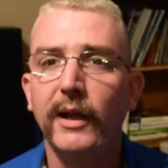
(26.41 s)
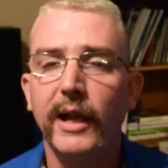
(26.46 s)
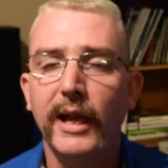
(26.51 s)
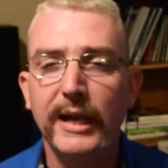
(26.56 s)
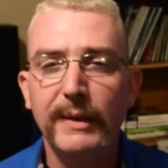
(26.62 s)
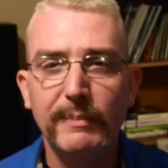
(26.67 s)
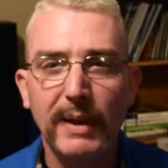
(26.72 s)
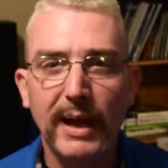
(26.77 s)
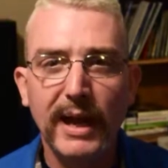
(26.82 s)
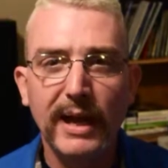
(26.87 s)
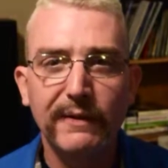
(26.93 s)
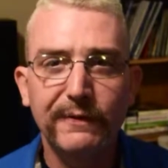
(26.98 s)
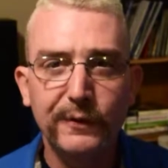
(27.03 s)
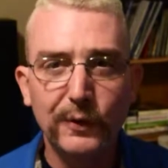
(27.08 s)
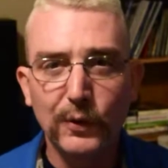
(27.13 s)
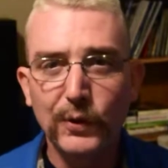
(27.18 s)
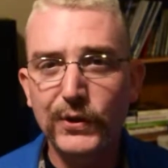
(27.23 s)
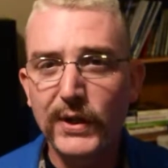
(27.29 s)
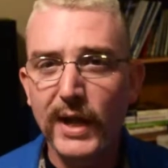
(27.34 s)
And by a
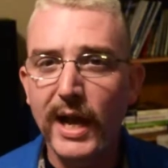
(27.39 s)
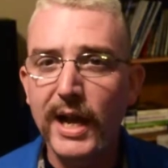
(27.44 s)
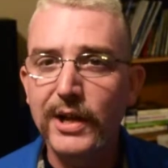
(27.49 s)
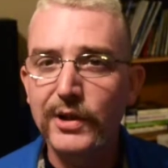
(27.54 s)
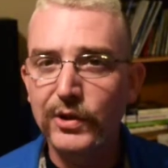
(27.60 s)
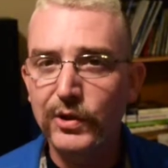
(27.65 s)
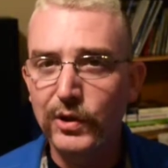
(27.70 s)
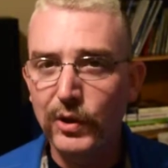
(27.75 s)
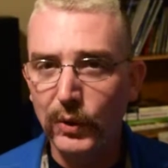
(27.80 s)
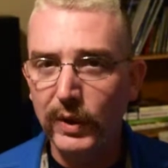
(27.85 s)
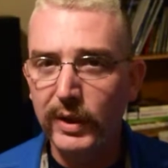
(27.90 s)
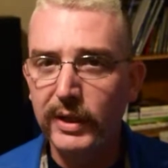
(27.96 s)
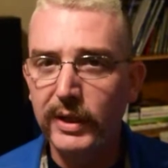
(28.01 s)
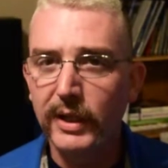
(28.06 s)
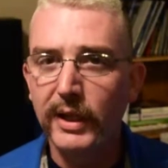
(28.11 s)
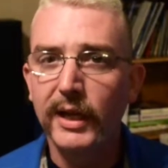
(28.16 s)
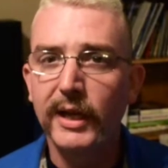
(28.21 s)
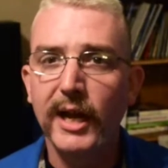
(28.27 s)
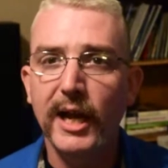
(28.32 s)
full-size duty
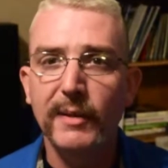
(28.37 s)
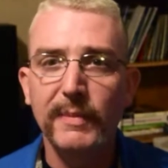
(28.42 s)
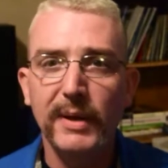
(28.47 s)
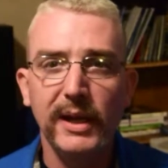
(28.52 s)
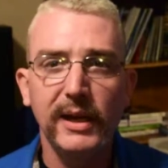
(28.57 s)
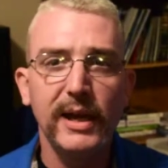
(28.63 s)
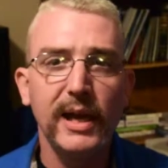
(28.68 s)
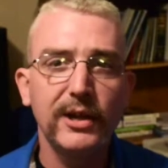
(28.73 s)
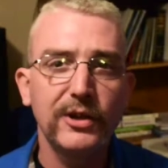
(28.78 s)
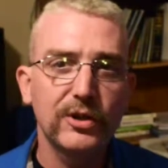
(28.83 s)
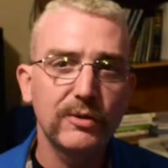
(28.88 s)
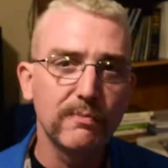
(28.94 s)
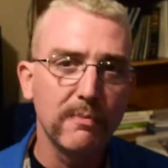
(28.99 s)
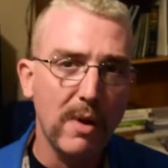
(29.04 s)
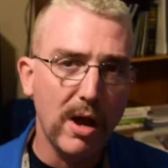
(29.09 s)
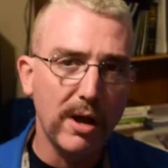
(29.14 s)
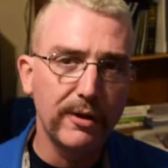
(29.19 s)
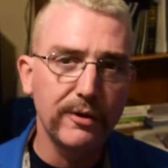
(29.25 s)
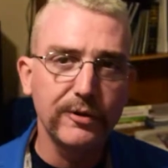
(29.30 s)
gun, I mean a
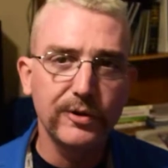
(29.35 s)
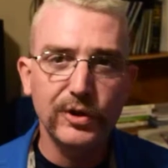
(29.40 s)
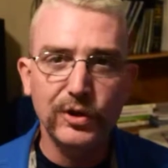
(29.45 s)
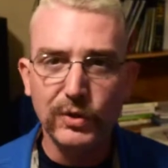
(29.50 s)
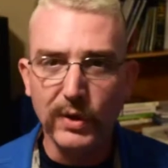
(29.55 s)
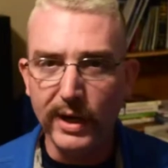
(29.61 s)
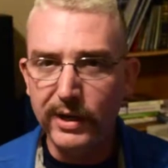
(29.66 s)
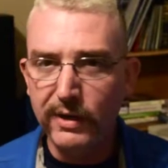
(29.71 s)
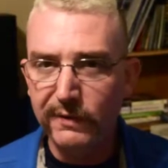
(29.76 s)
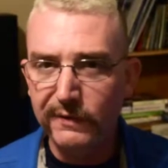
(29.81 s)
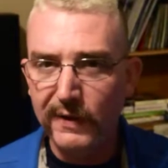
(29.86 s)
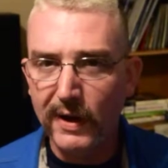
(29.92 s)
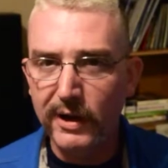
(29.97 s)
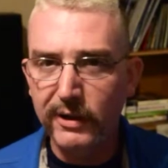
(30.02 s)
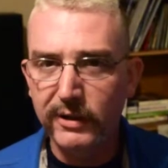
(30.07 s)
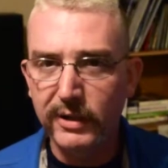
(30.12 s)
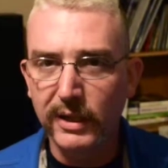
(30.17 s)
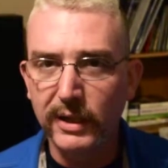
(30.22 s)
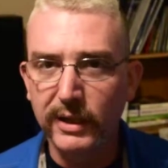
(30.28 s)
modern
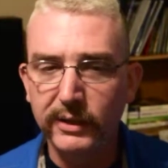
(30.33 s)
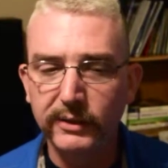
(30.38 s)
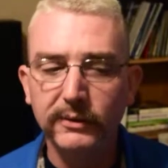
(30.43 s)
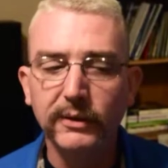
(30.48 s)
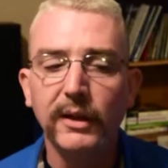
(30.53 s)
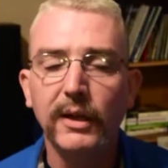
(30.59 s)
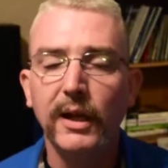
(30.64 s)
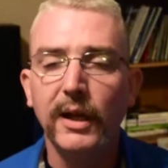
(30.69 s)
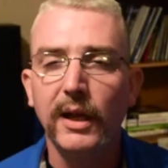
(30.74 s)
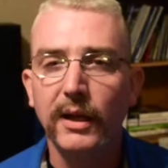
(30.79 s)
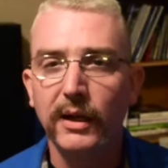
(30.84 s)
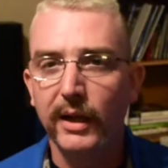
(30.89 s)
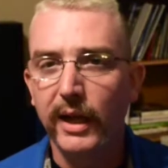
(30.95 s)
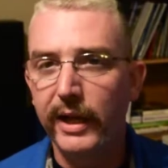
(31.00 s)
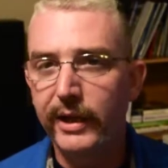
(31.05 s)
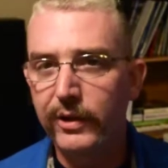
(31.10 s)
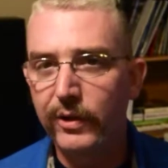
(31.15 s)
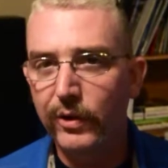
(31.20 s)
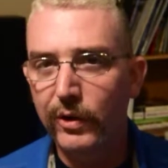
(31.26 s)
striker-fired gun
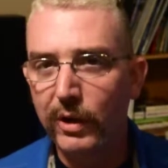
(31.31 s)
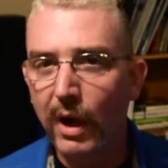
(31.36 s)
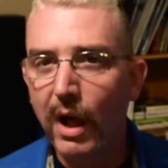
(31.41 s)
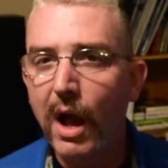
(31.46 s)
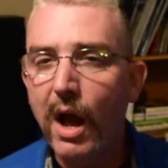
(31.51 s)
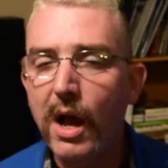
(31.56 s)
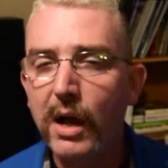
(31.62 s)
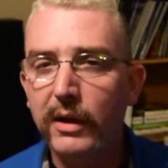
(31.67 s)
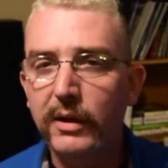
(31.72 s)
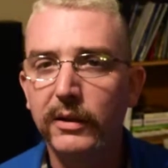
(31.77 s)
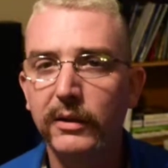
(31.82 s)
like your Glock,